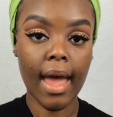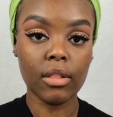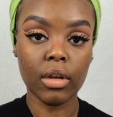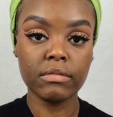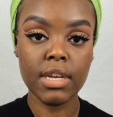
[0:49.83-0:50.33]
I
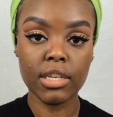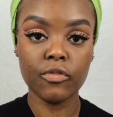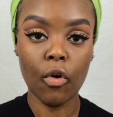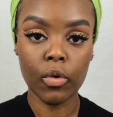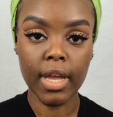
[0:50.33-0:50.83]
love to
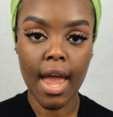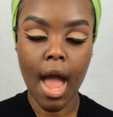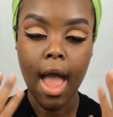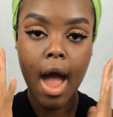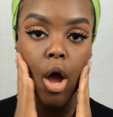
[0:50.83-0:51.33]

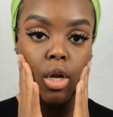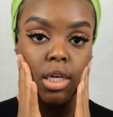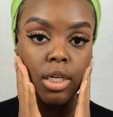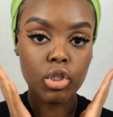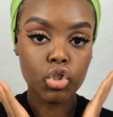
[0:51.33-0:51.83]
exfoliate
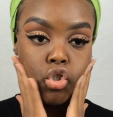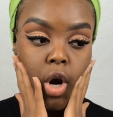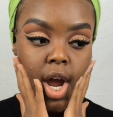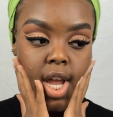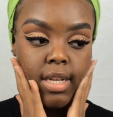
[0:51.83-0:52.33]
on
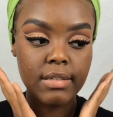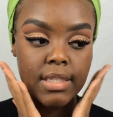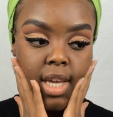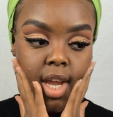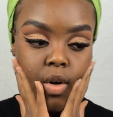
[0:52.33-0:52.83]
dry
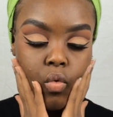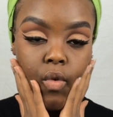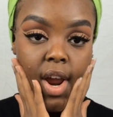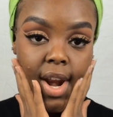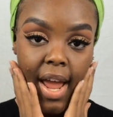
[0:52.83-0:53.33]
skin
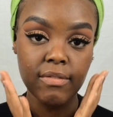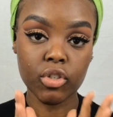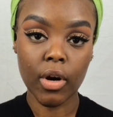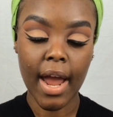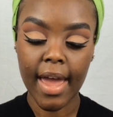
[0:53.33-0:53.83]
right
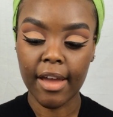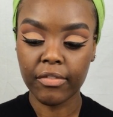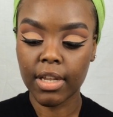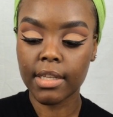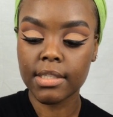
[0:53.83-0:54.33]
after I
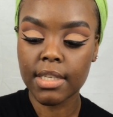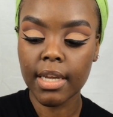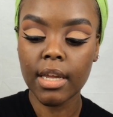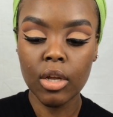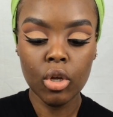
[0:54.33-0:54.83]
have cleansed it.